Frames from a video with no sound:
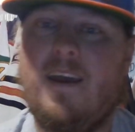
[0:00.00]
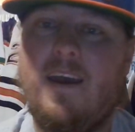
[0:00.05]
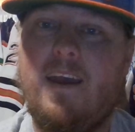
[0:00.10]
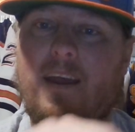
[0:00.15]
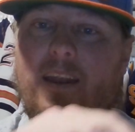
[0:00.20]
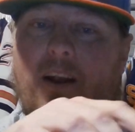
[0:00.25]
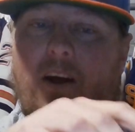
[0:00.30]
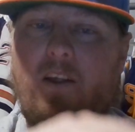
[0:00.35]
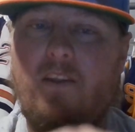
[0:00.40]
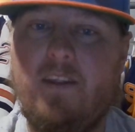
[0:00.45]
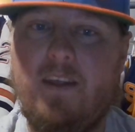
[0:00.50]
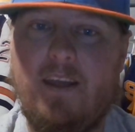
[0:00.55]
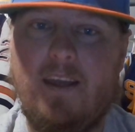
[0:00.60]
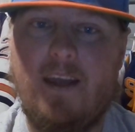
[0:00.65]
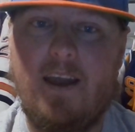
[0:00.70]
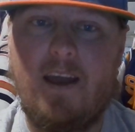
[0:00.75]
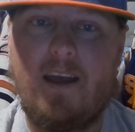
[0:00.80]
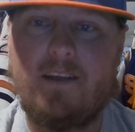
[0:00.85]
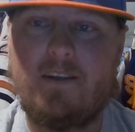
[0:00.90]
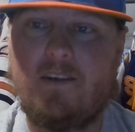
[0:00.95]
And all
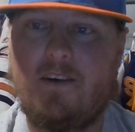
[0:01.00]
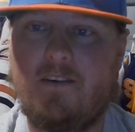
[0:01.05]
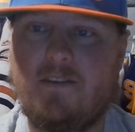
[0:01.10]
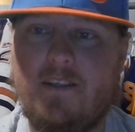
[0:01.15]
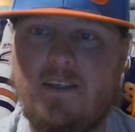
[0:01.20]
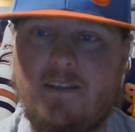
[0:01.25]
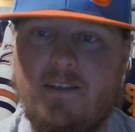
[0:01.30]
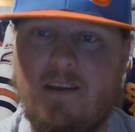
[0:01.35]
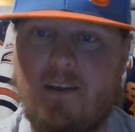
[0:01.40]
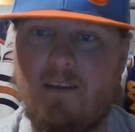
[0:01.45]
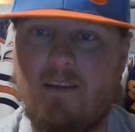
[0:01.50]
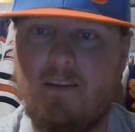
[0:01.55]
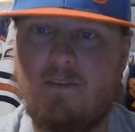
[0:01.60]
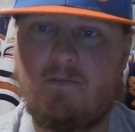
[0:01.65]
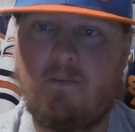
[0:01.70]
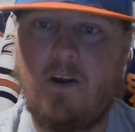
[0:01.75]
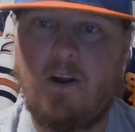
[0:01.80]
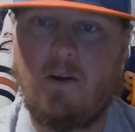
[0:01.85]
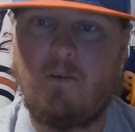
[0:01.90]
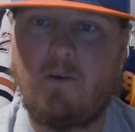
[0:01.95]
the jerseys on this
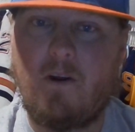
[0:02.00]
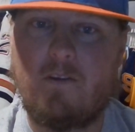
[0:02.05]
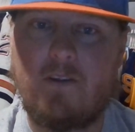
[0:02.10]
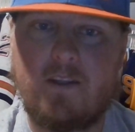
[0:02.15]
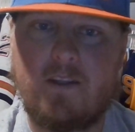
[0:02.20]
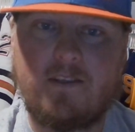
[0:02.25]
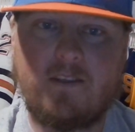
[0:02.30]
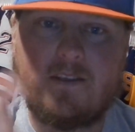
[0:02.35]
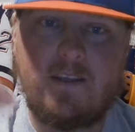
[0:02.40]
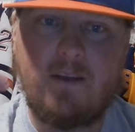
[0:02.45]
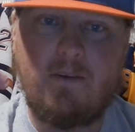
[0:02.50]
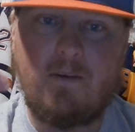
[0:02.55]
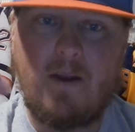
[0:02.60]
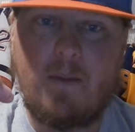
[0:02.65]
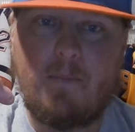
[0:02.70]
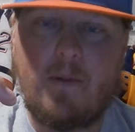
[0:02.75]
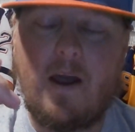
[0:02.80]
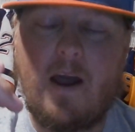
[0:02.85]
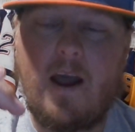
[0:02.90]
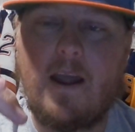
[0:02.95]
front row that you see
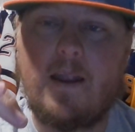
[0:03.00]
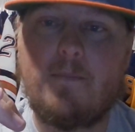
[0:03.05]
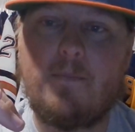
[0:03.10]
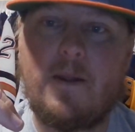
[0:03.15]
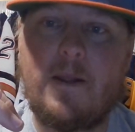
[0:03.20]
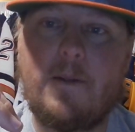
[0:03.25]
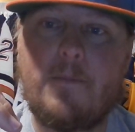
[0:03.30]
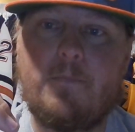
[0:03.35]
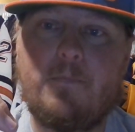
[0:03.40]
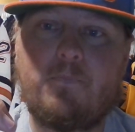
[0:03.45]
right behind me